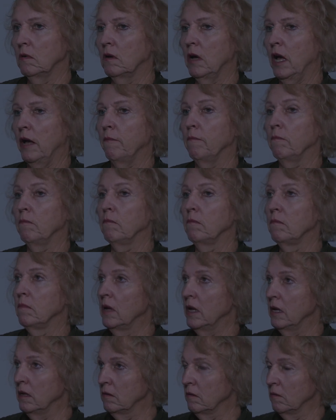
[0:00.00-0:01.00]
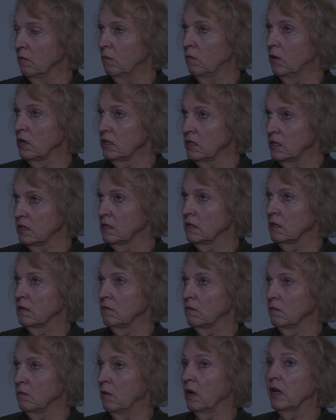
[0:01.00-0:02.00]
Um, was
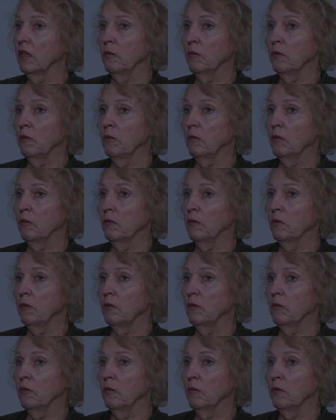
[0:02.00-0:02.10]
one